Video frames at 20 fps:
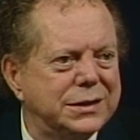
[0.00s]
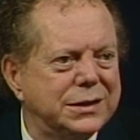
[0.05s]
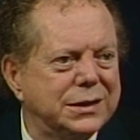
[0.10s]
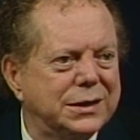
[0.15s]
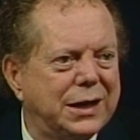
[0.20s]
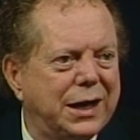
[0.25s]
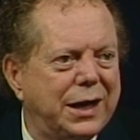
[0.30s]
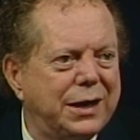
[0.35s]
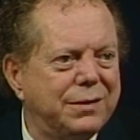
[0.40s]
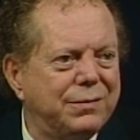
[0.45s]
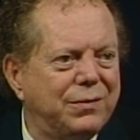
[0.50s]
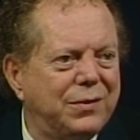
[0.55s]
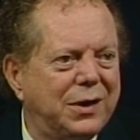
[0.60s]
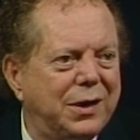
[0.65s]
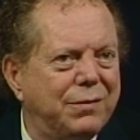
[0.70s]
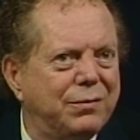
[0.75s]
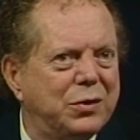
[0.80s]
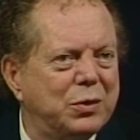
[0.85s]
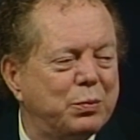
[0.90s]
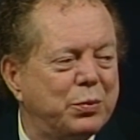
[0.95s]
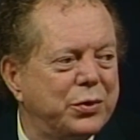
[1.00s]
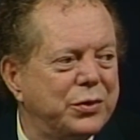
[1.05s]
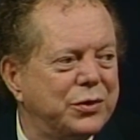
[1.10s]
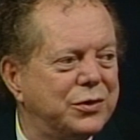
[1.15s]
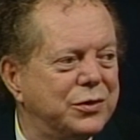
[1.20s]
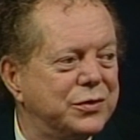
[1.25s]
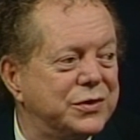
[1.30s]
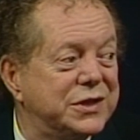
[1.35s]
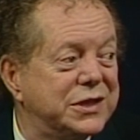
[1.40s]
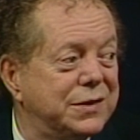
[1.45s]
That's the kind of love that
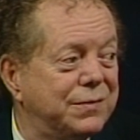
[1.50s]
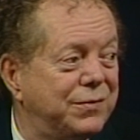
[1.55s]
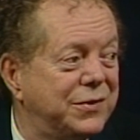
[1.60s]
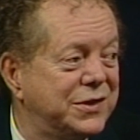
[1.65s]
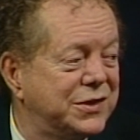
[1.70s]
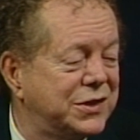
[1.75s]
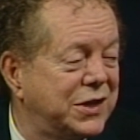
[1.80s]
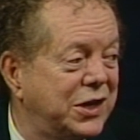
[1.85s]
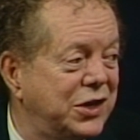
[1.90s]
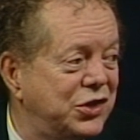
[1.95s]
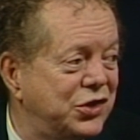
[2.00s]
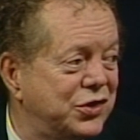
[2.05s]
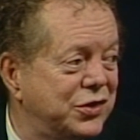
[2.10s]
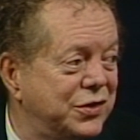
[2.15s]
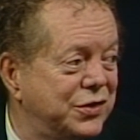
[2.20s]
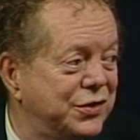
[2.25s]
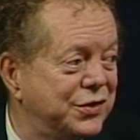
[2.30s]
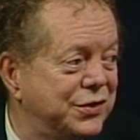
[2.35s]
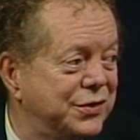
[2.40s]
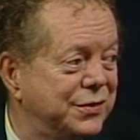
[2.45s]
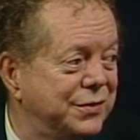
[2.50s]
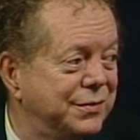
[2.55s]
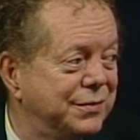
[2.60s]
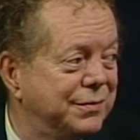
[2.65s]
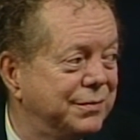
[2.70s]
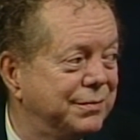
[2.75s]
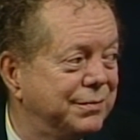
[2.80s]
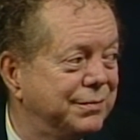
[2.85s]
produced civilizations.